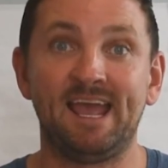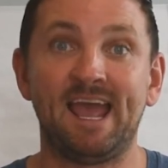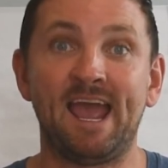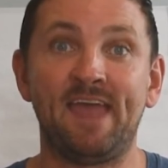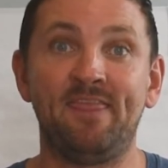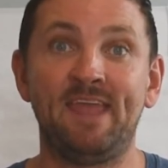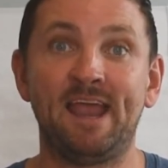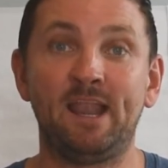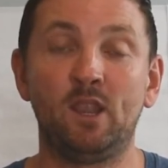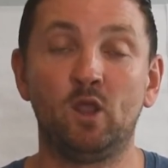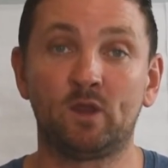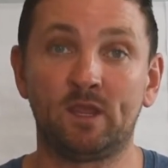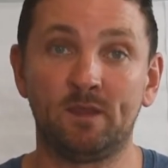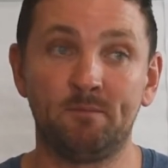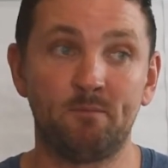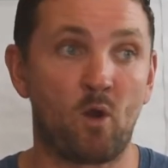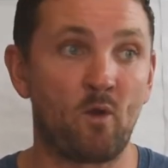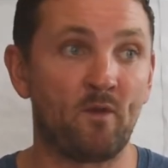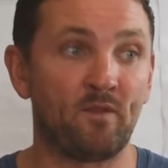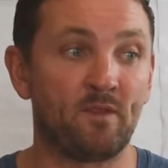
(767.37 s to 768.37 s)
And they're looking
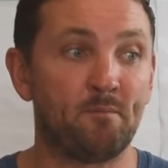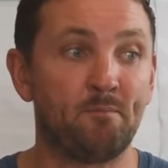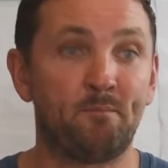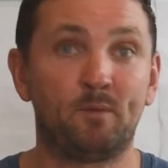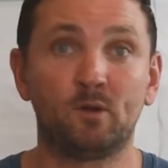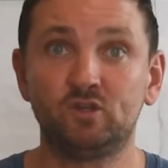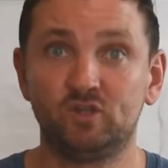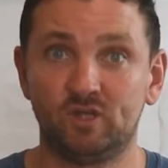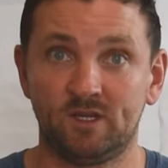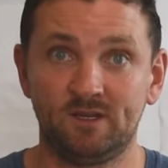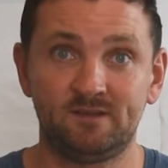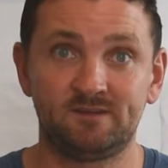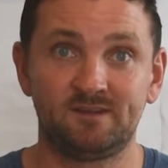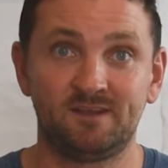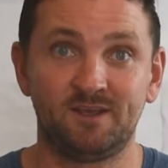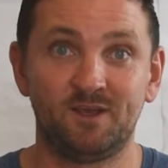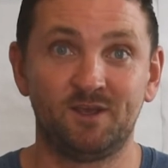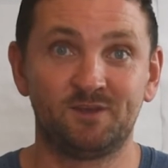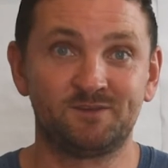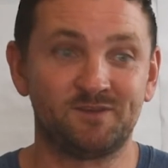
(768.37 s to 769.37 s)
more at the budget,
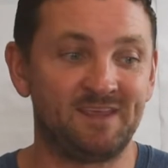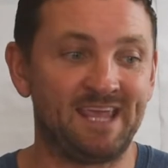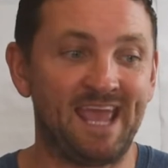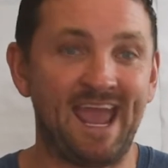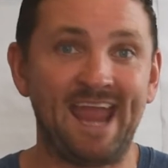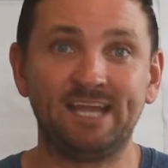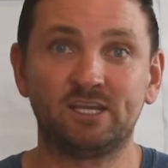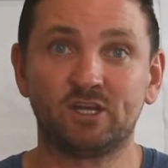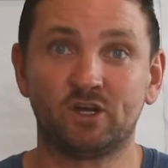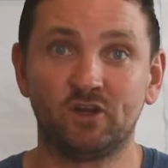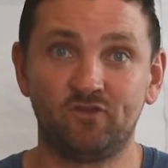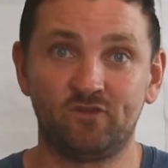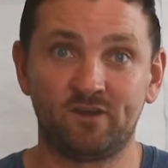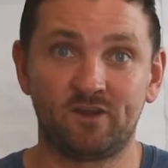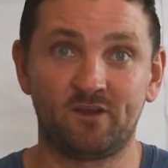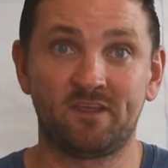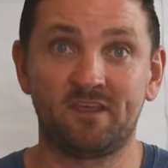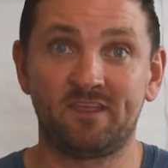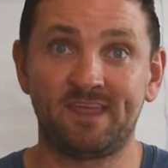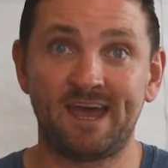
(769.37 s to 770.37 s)
so the $800
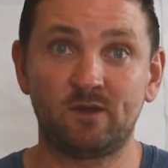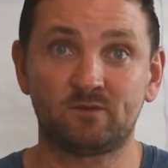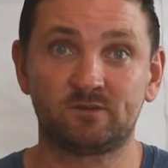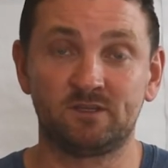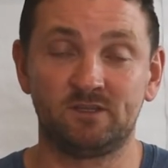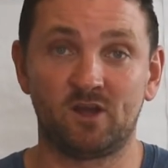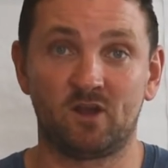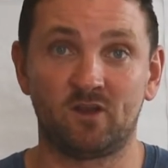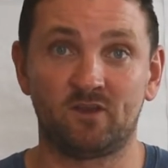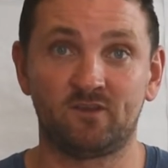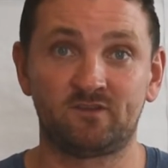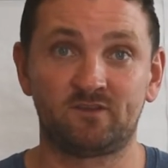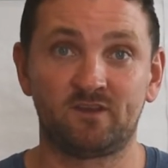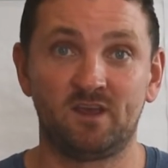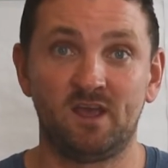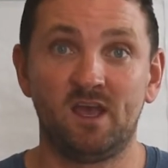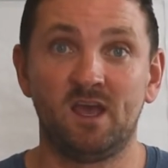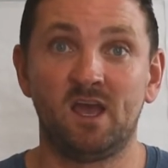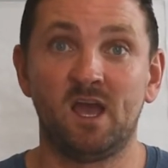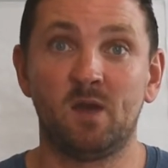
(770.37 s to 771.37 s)
or the $1,000,
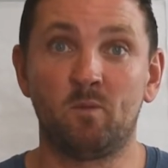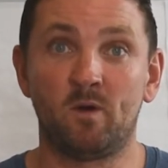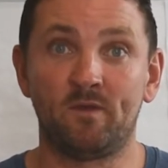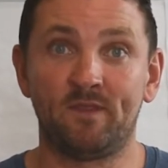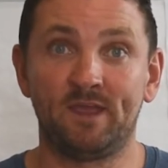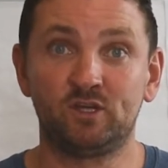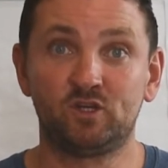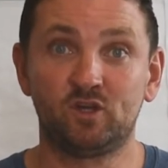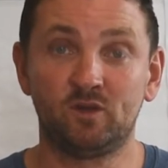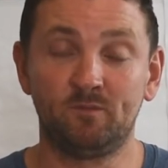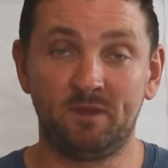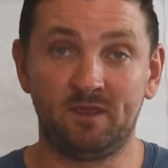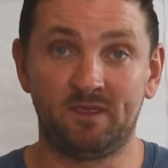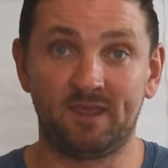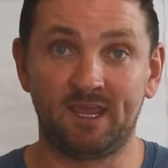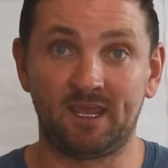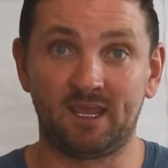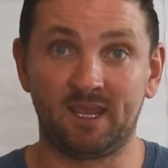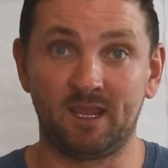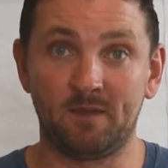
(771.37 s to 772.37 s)
and what they should be
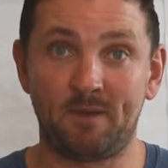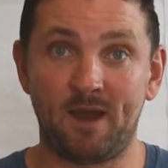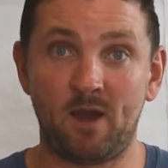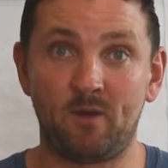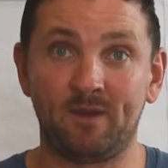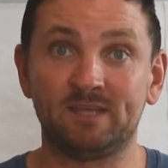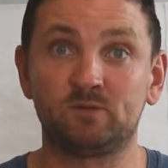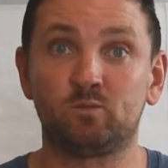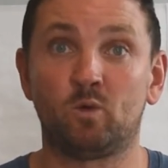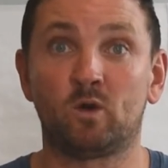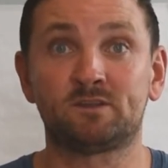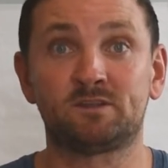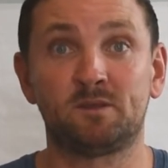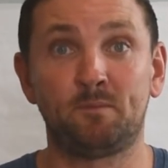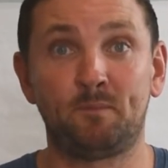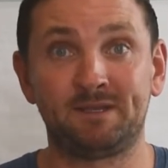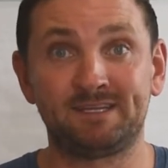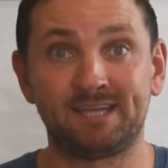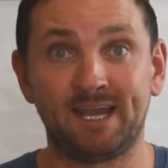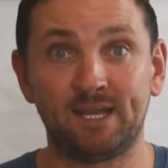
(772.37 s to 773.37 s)
thinking about is, what's the
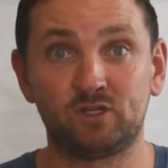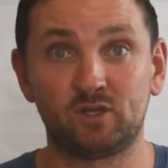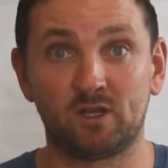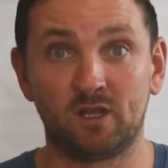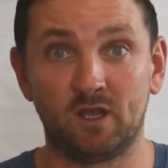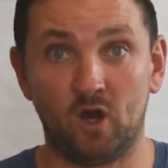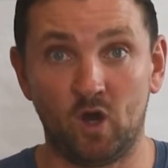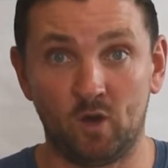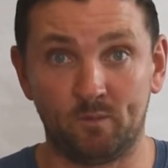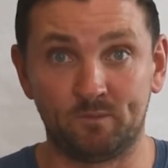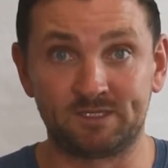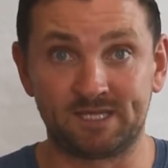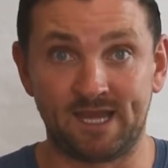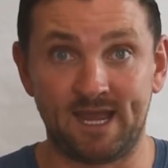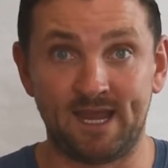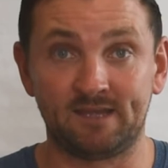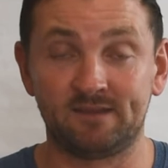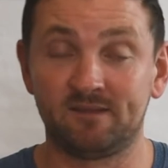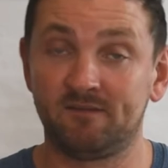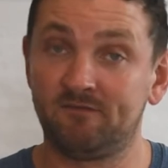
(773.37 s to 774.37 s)
potential
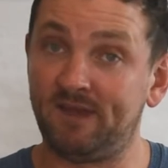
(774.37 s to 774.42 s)
upside?